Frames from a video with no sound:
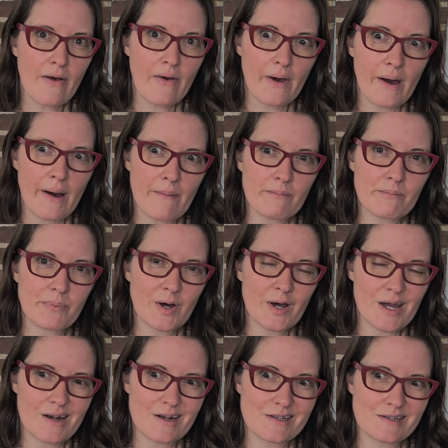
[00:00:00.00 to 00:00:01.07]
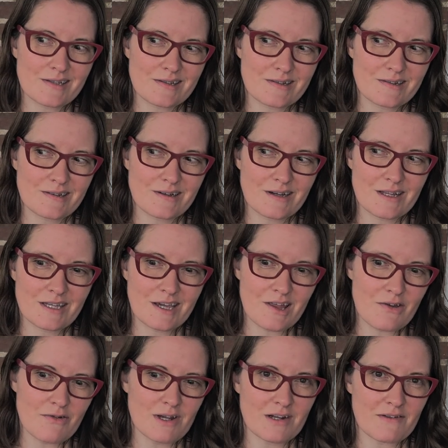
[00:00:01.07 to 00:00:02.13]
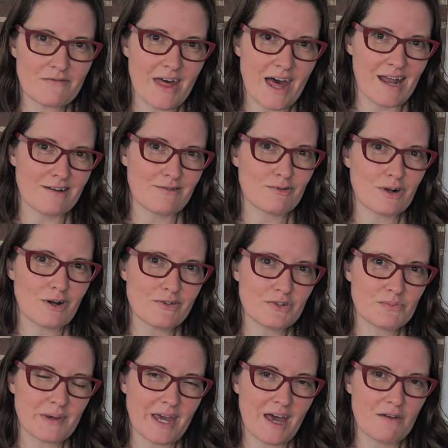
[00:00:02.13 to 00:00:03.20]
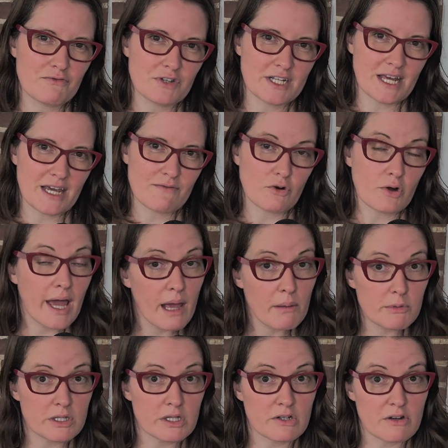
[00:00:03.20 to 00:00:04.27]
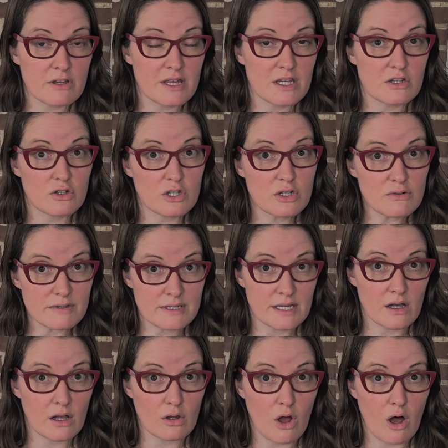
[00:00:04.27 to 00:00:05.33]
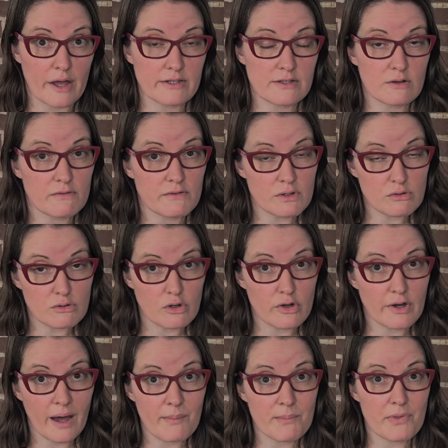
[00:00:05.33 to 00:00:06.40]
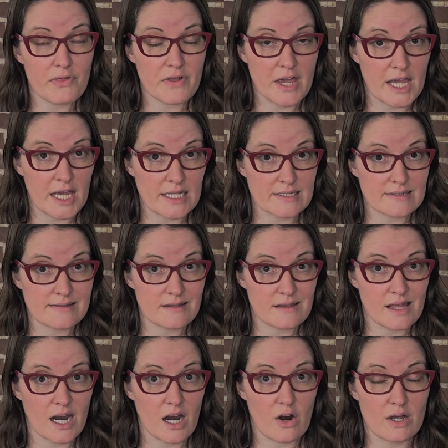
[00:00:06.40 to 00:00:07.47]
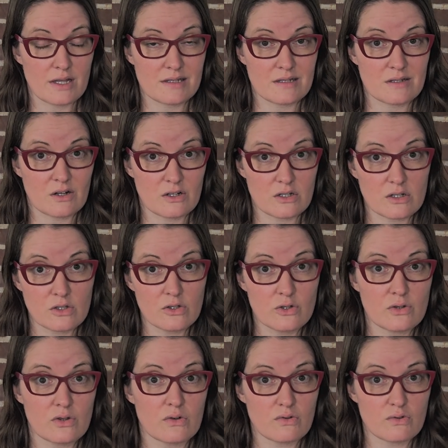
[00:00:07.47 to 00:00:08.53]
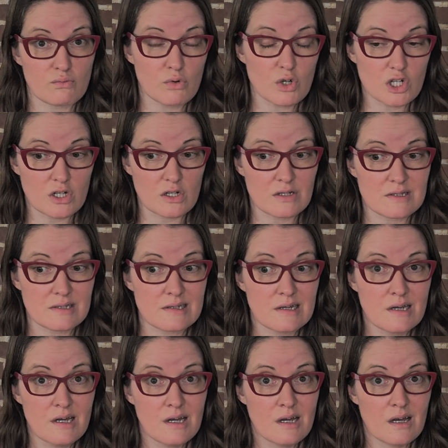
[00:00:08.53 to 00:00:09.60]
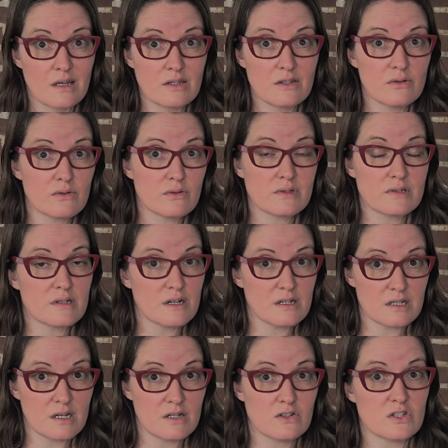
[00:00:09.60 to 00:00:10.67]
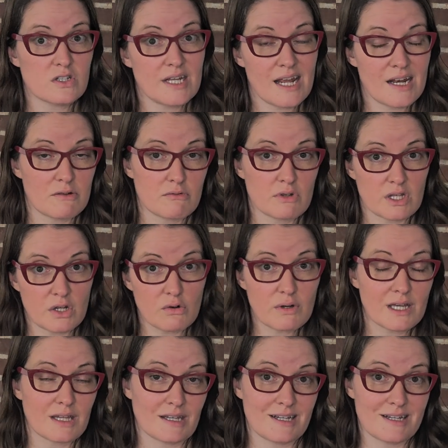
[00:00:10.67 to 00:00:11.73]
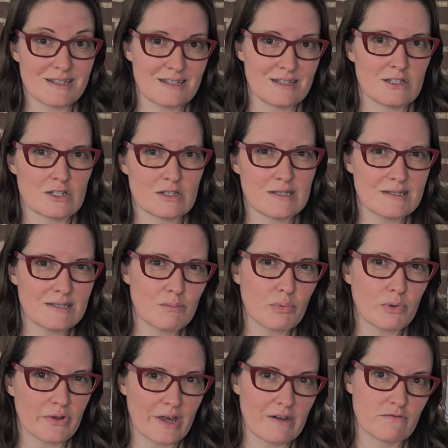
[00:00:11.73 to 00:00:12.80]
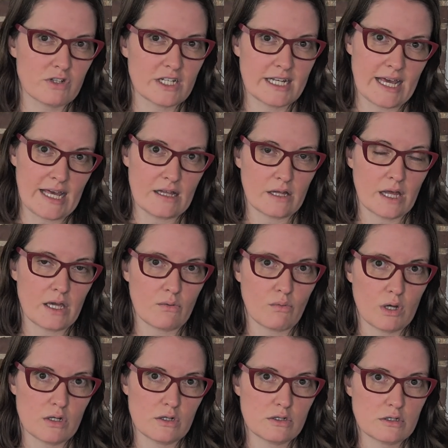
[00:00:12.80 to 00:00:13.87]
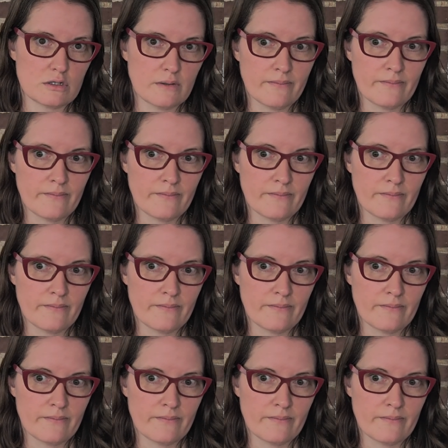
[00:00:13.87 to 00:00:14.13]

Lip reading: But on the other end of that, it would also be everyday vocabulary that you're using a lot. So if you look up things there and start to learn those words, you'll start to understand it really quickly because it's just simple everyday language.